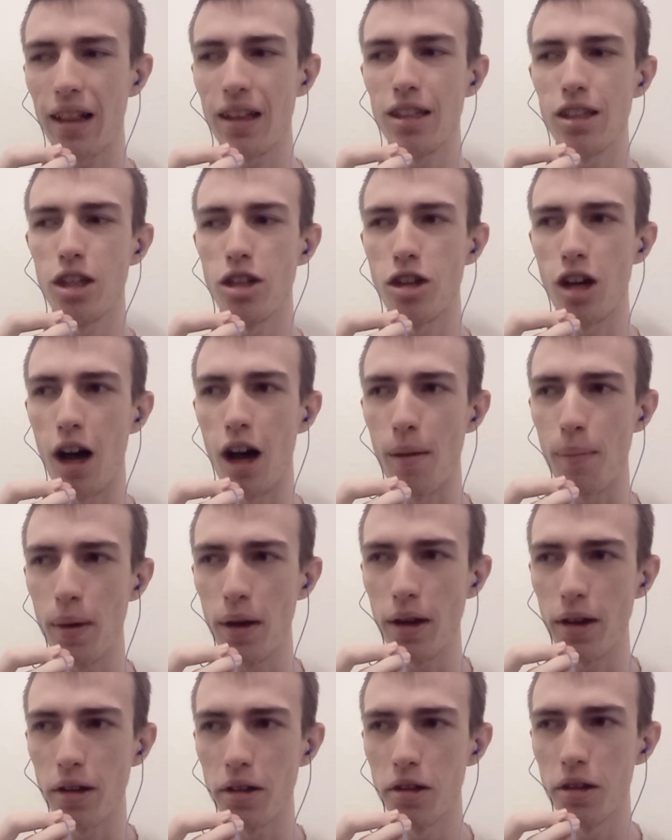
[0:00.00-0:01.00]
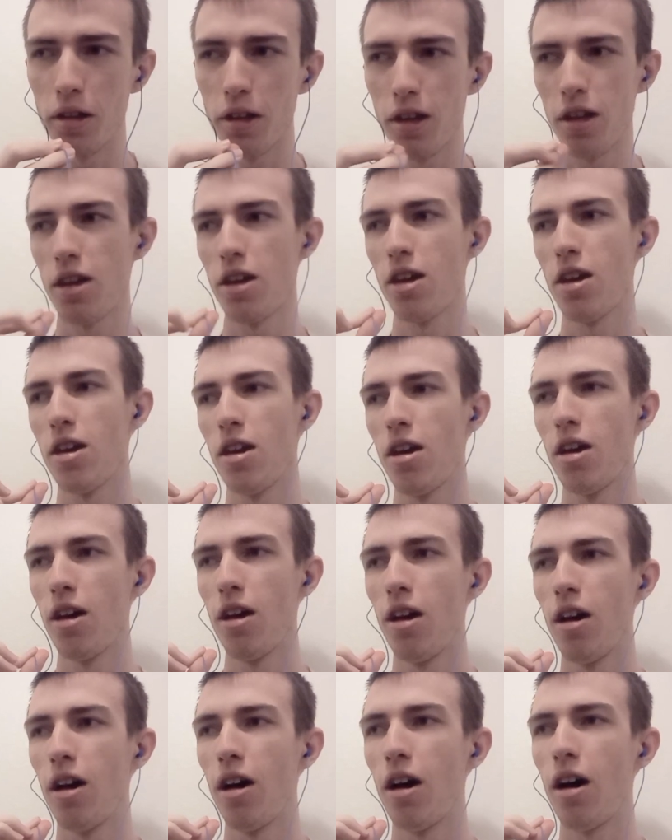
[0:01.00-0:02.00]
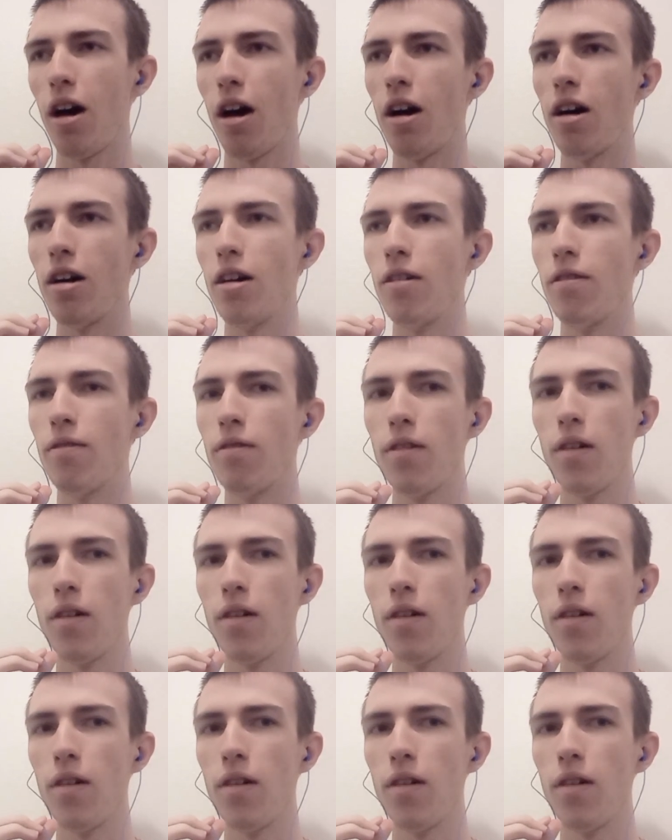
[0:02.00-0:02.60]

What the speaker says: the topic of